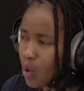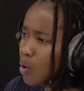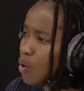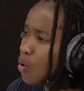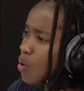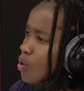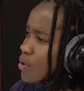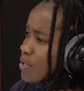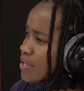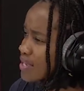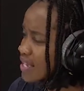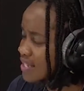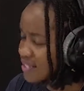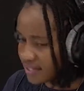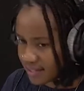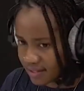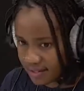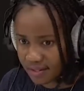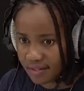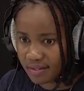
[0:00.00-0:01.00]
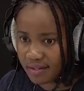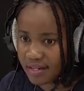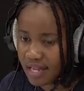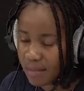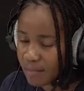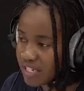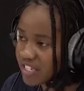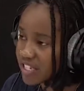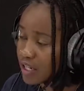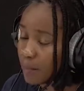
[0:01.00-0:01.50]
Oh, yes. Mm-hmm.
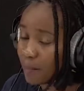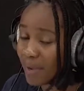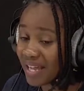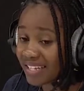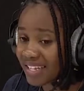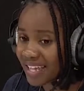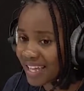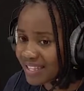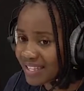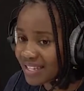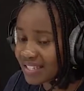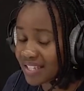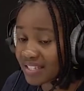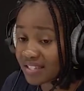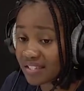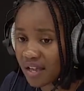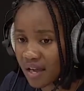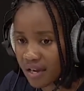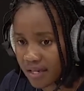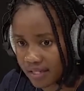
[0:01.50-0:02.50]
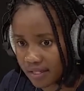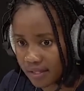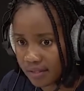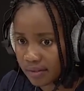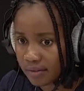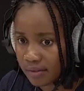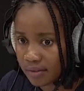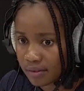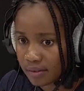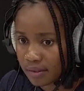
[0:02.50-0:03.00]
Let me tell you. But Kenyans are scarred.
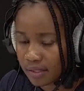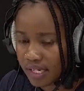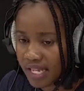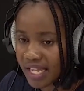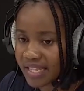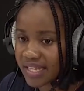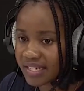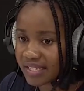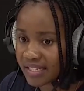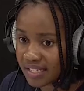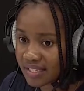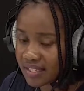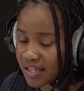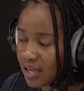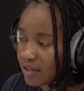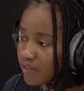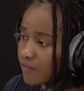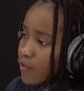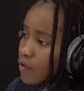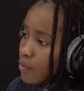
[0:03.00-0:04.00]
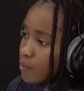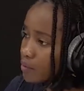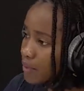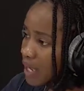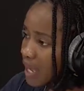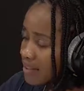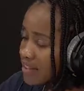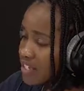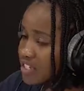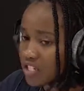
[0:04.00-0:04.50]
Mm-hmm. Kenyans are scarred from
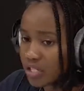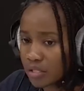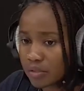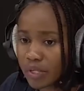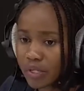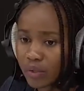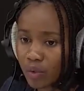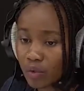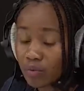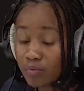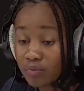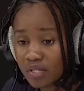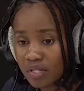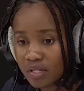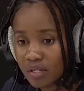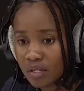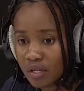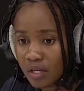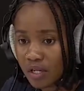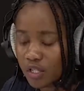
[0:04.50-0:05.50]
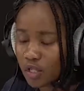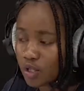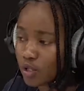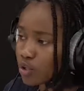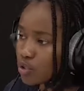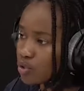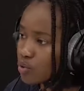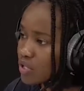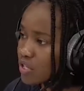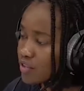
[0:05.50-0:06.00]
other children's homes. Mm-hmm. You
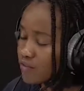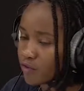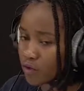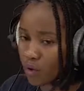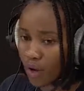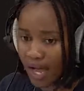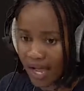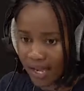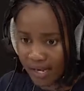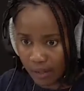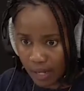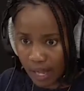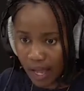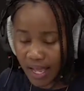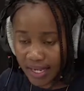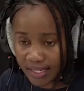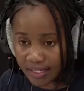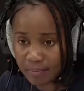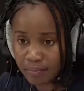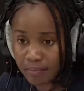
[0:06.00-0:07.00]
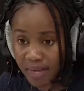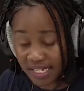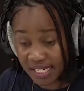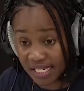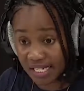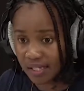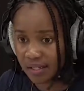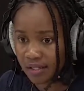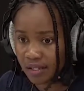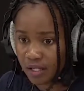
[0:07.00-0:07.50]
know, you give your hard-earned
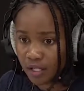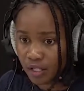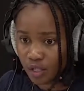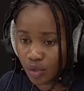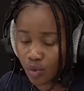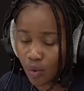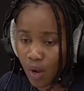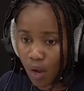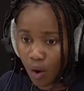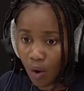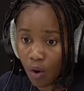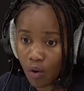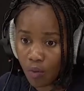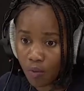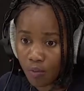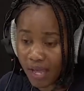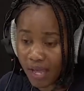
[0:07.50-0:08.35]
money to a home,